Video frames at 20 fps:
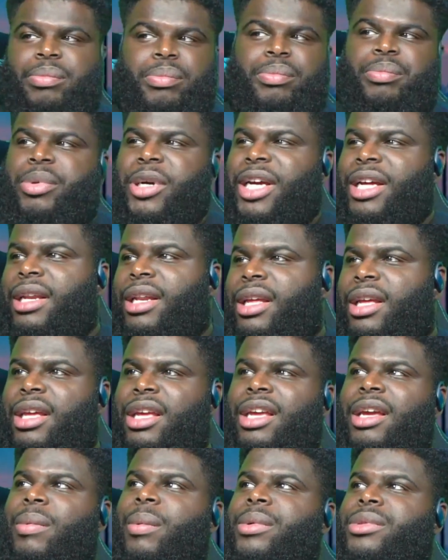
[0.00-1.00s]
but
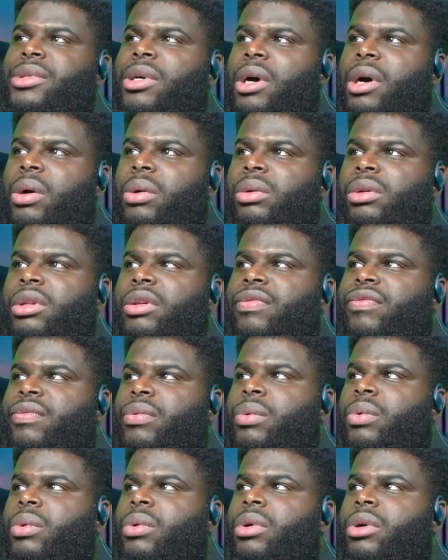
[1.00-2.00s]
it was only
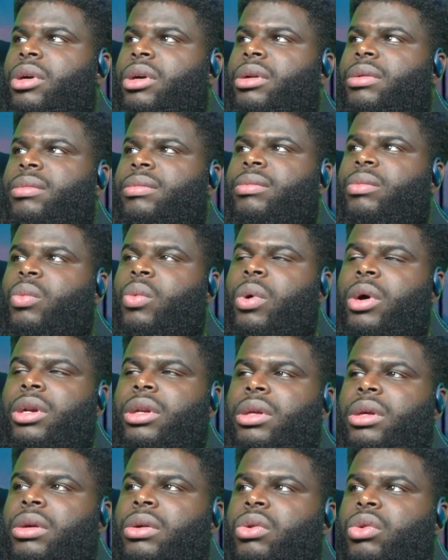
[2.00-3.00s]
for one
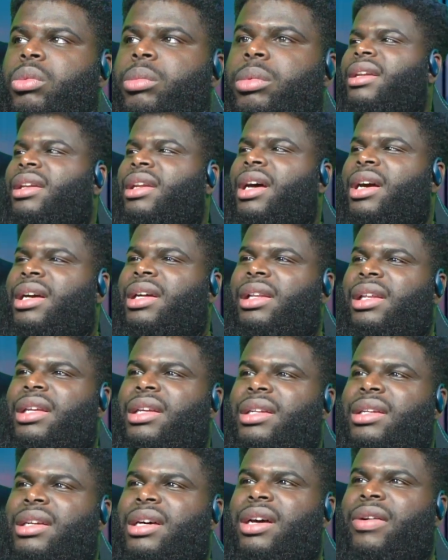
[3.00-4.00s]
cube. Luckily
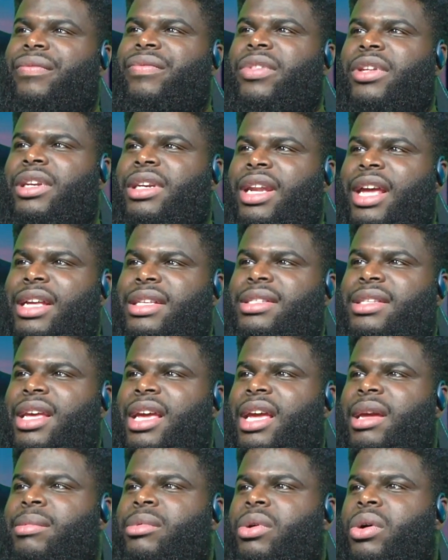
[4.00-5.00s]
enough, the next
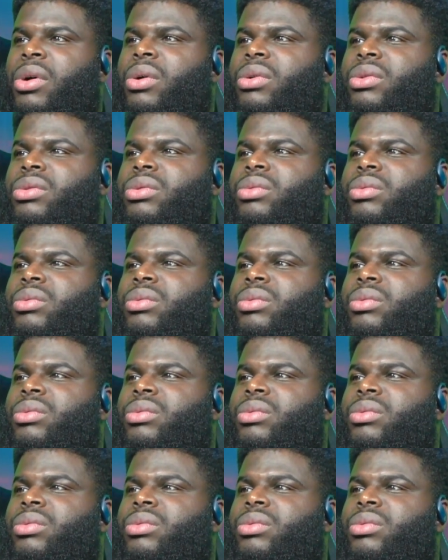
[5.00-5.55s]
game goes